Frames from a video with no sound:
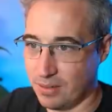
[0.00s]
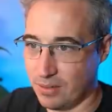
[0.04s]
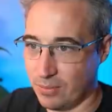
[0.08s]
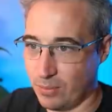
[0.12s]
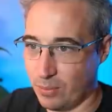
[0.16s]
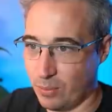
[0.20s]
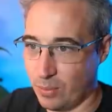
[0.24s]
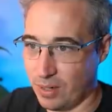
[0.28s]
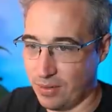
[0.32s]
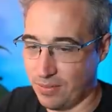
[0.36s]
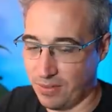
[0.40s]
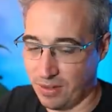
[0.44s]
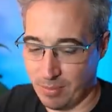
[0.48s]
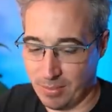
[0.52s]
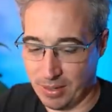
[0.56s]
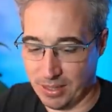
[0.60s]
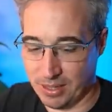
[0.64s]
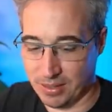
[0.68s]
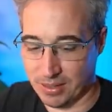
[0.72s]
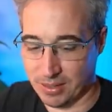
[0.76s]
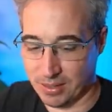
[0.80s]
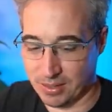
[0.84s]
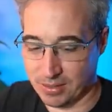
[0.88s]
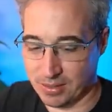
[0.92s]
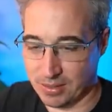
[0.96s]
What if I make
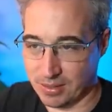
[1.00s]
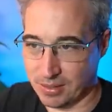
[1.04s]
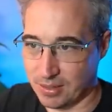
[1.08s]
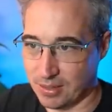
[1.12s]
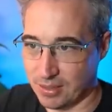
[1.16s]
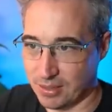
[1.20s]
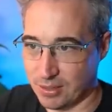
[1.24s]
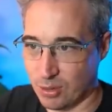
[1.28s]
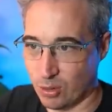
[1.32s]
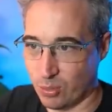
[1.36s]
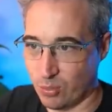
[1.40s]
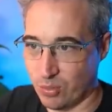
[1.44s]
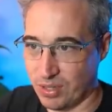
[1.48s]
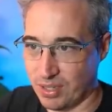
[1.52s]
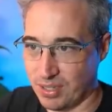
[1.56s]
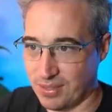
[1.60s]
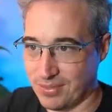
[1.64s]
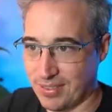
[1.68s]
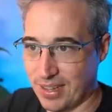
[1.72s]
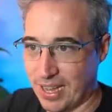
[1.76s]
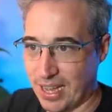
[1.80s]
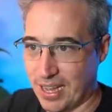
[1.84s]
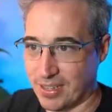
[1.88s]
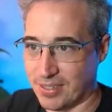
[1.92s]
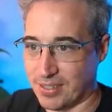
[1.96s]
this? Let's go really
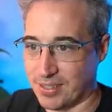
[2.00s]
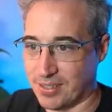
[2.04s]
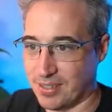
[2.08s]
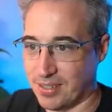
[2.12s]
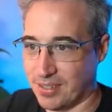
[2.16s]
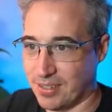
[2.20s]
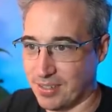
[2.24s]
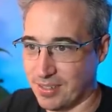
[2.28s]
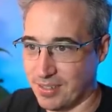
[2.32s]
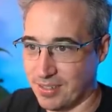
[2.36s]
fast.